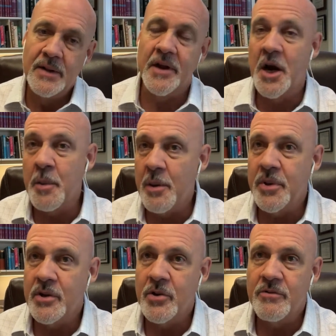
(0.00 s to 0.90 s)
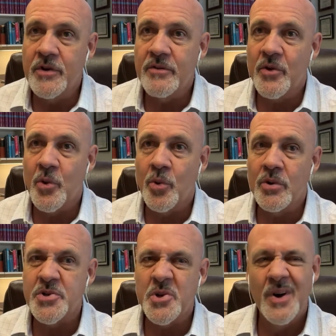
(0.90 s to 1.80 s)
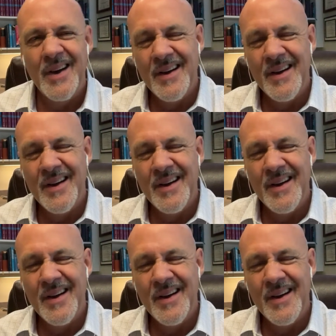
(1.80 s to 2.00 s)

that I might be a good fit for the role. So,